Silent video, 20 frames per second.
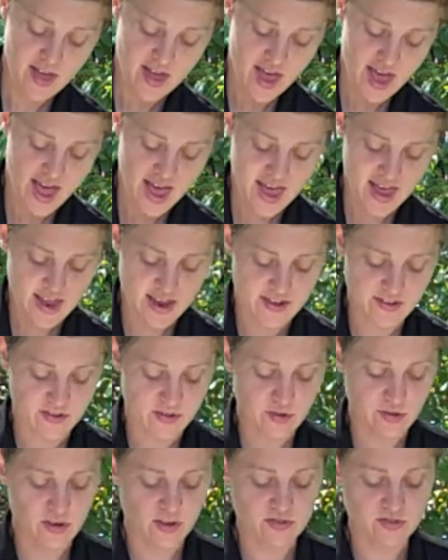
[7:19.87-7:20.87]
And
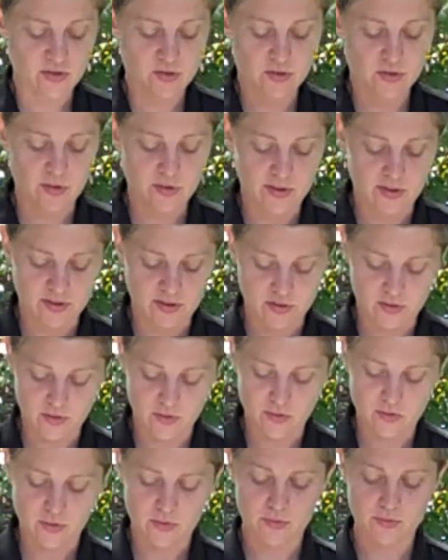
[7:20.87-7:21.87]
you're also going
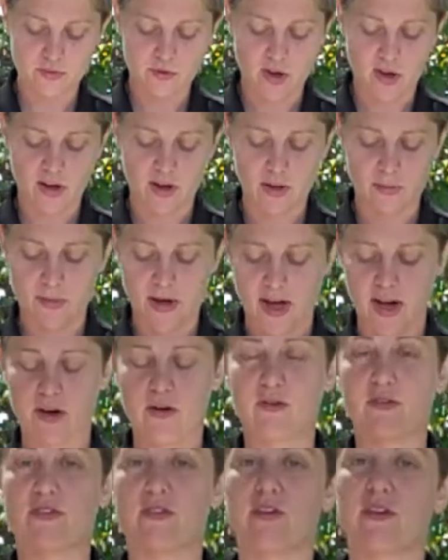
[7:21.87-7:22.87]
to talk
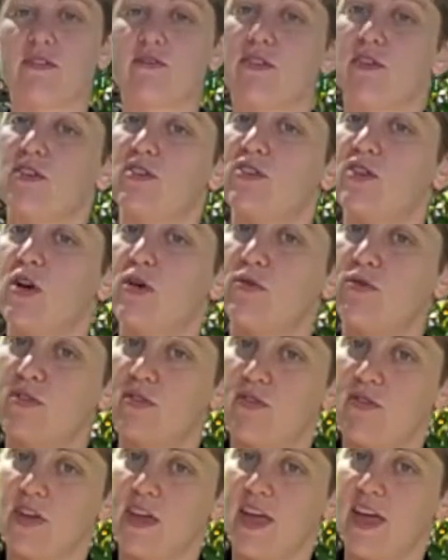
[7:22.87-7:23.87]
about the different zones
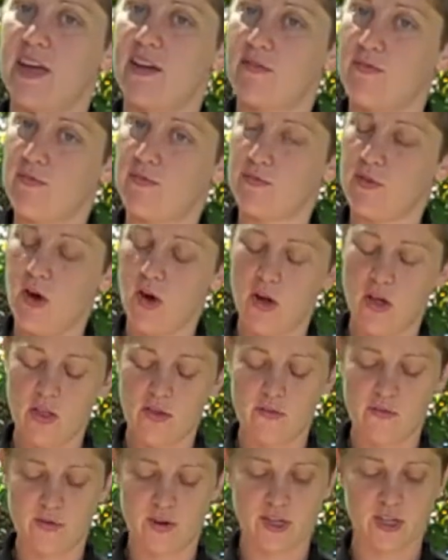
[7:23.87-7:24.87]
of a cave, all
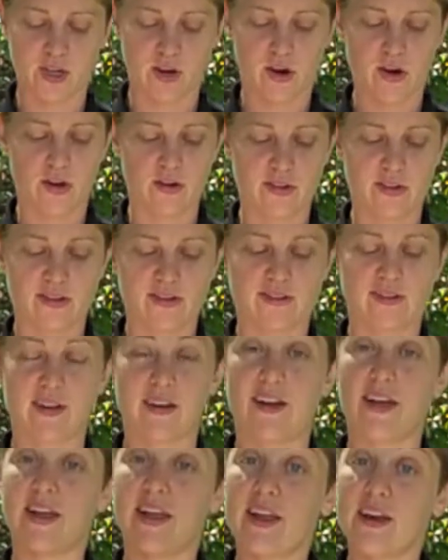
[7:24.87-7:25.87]
of which are
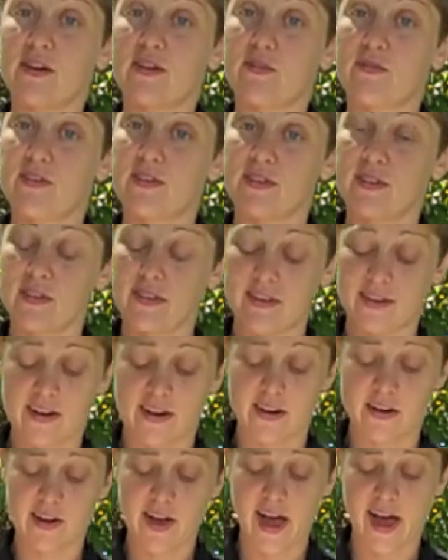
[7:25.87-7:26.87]
listed in your
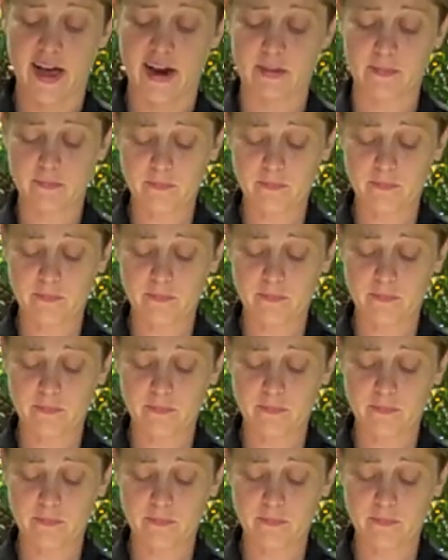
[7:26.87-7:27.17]
facilitator guide.